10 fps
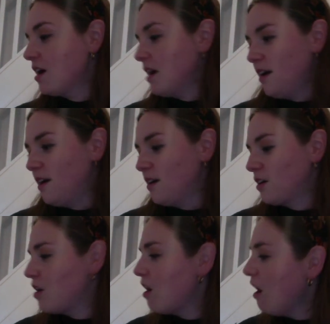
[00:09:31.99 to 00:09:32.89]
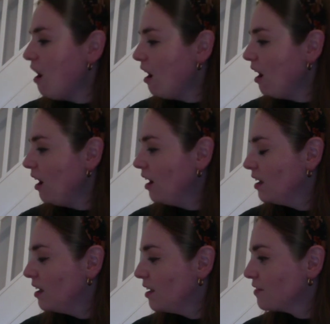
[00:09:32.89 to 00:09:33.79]
car
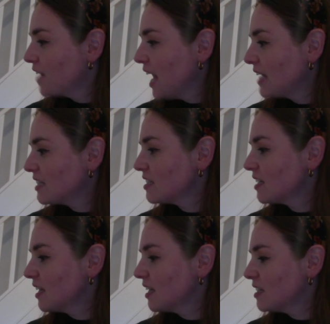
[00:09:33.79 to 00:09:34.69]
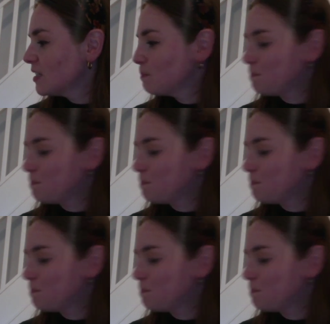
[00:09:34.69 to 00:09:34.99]
that is